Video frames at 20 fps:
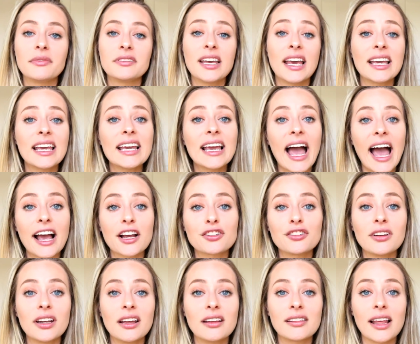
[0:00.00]
Taking
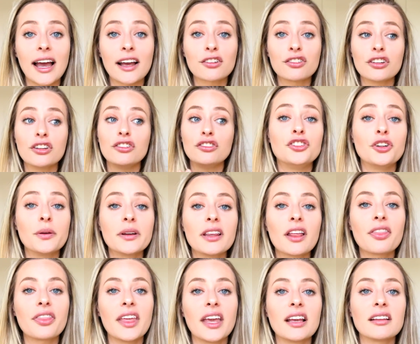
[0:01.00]
action is actually doing
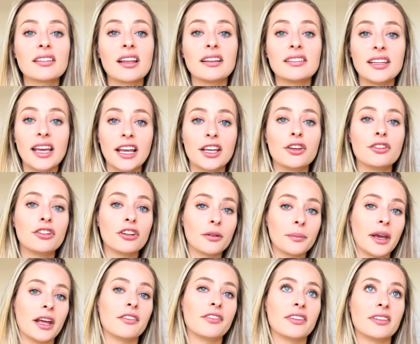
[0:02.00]
the things that take you to your
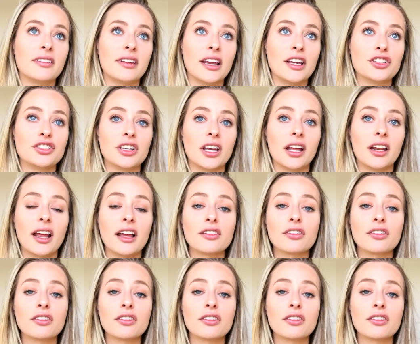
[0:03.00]
manifestation.